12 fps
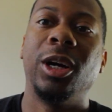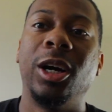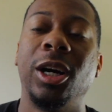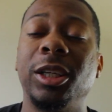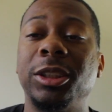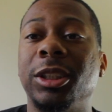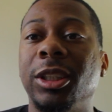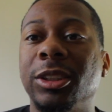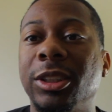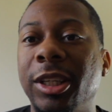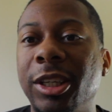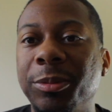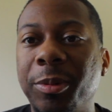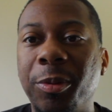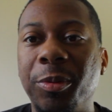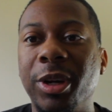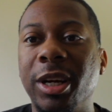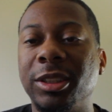Alright, y'all, so that was my
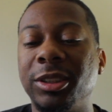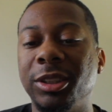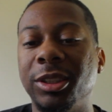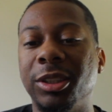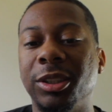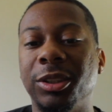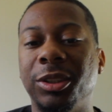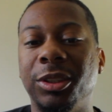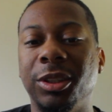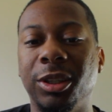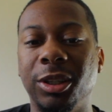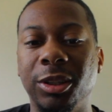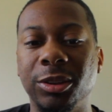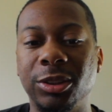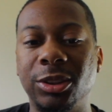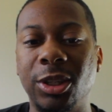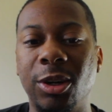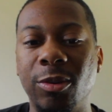reaction of the
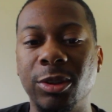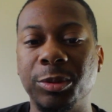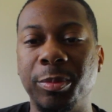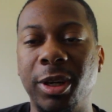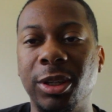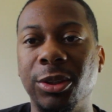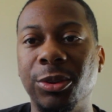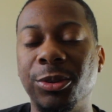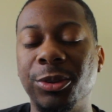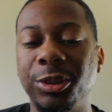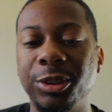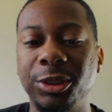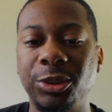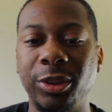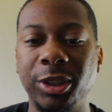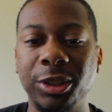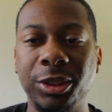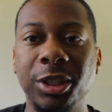Star Wars Mandalorian
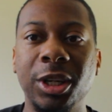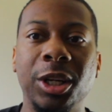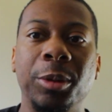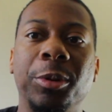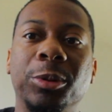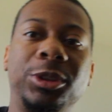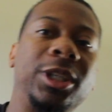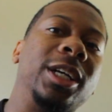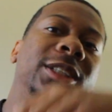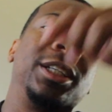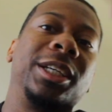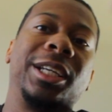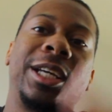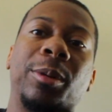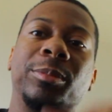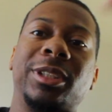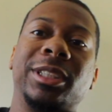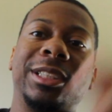trailer. Let me know what you guys think in the
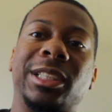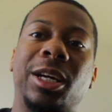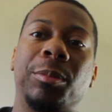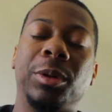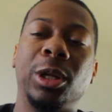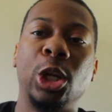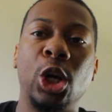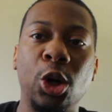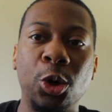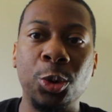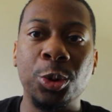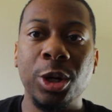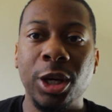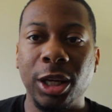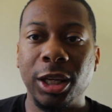comment section down below.